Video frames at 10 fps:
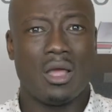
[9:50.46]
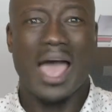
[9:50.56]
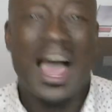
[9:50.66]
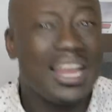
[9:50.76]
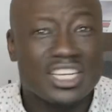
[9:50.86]

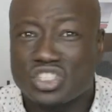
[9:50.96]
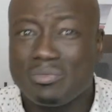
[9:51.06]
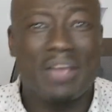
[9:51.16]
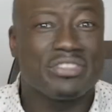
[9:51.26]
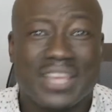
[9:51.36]
Alex
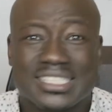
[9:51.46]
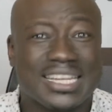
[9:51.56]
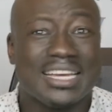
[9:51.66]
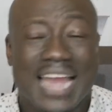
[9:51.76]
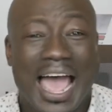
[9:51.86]
Smith this
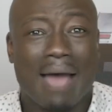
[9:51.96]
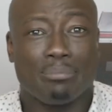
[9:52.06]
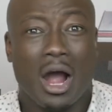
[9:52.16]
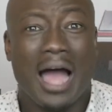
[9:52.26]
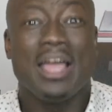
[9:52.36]
and that,
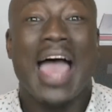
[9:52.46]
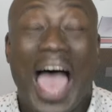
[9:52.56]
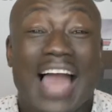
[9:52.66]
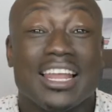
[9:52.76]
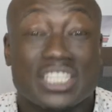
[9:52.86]
bro.
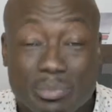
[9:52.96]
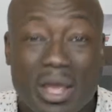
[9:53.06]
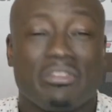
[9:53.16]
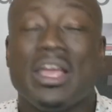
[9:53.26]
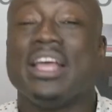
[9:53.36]
Alex
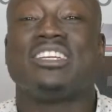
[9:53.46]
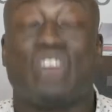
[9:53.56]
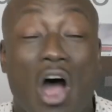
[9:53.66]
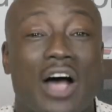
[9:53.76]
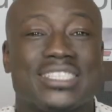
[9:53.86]
Smith
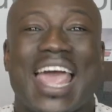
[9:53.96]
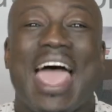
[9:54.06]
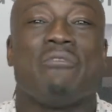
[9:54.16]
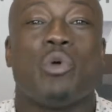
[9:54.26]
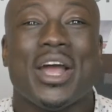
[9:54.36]
does
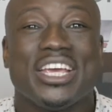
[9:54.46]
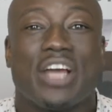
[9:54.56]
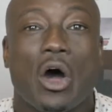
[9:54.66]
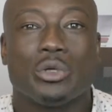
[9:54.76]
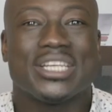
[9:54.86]
everywhere he
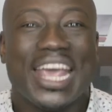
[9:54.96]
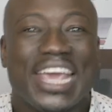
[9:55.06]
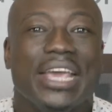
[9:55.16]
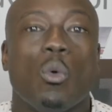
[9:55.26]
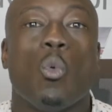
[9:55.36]
goes,
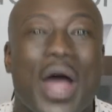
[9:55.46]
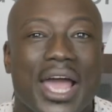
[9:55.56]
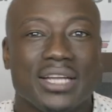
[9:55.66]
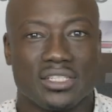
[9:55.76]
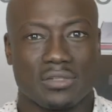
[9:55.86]
he
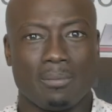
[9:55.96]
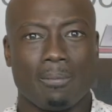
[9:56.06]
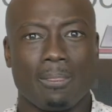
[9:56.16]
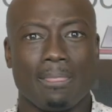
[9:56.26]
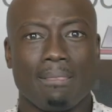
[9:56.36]
wins.
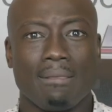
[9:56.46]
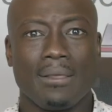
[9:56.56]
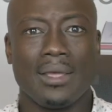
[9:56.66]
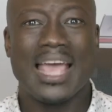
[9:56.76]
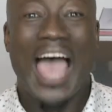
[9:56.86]

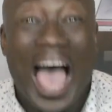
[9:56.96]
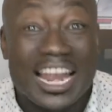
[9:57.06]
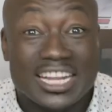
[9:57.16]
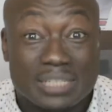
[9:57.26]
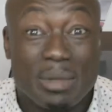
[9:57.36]

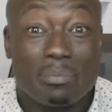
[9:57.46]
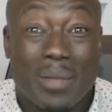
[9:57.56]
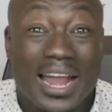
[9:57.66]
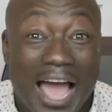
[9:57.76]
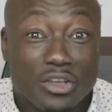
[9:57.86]
Alex Smith
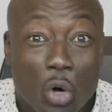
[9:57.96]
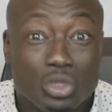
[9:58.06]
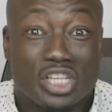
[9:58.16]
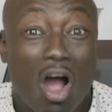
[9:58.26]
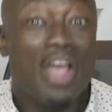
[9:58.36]
played at
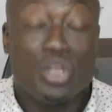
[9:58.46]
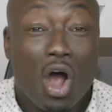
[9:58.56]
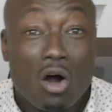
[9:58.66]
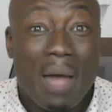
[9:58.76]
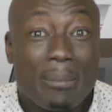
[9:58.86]
Utah.
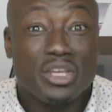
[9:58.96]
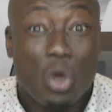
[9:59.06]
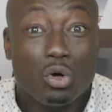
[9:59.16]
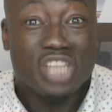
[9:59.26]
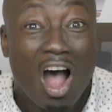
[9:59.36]
Y'all remember
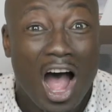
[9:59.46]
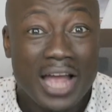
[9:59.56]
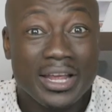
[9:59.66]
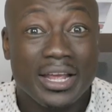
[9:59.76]
Utah?